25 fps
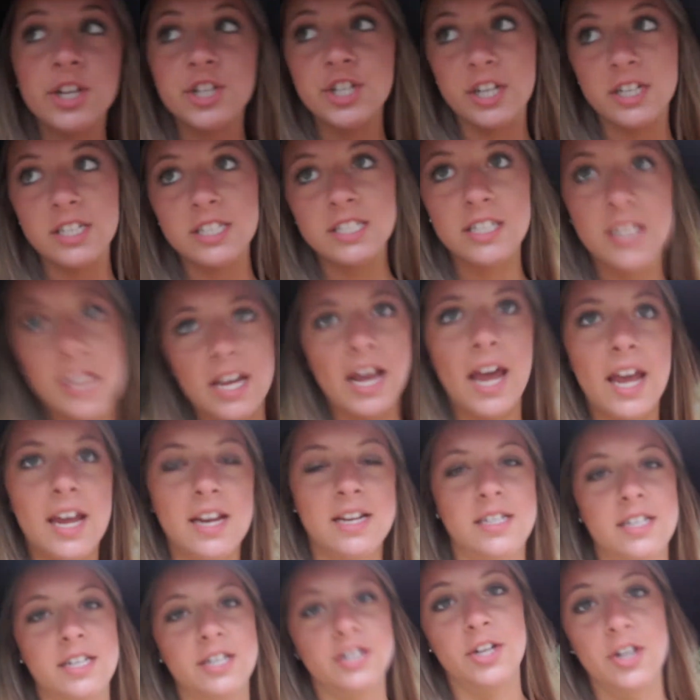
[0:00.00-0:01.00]
just
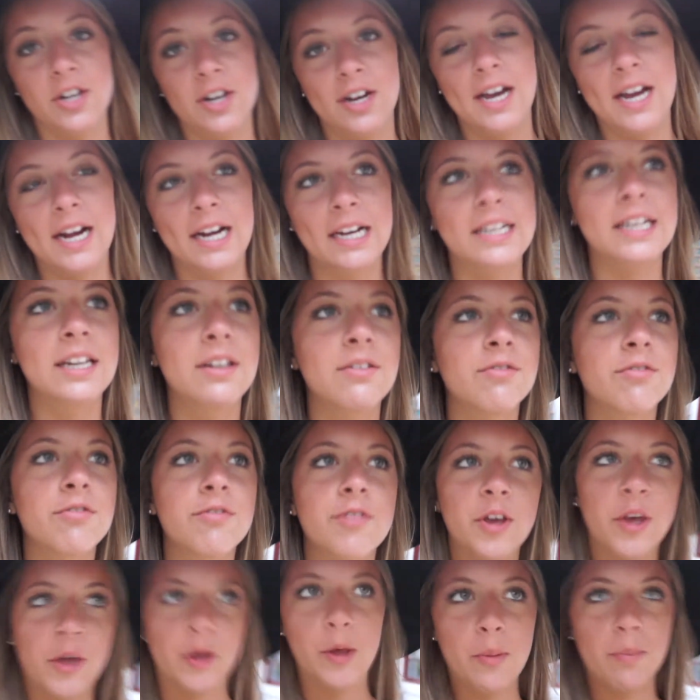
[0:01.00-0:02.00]
ate dinner and I didn't
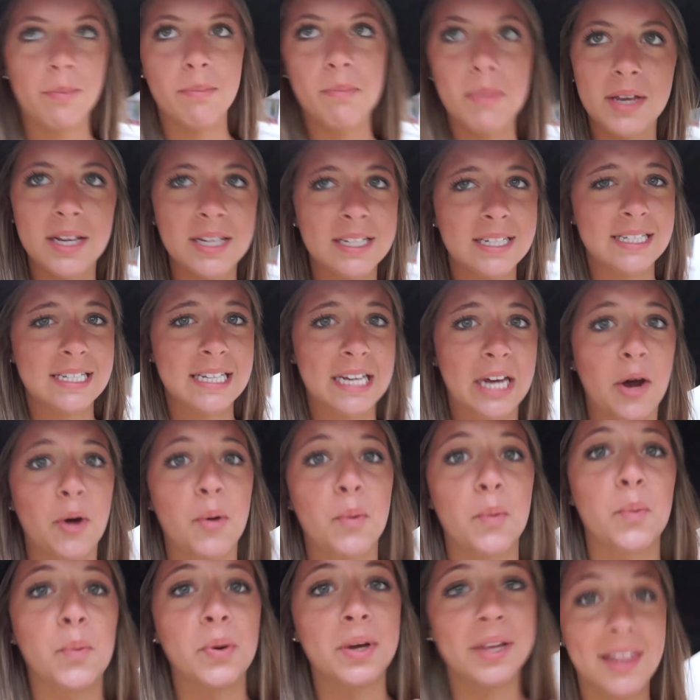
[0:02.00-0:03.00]
film because it's like
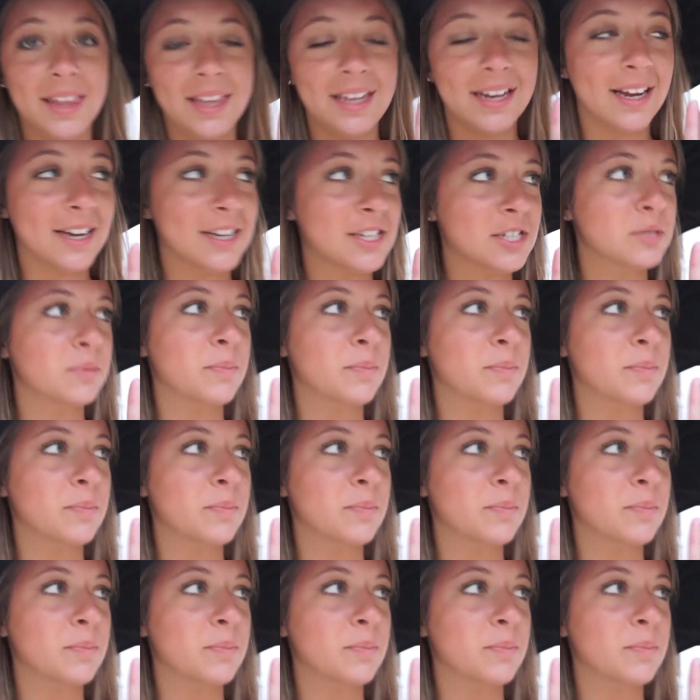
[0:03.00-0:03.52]
a really nice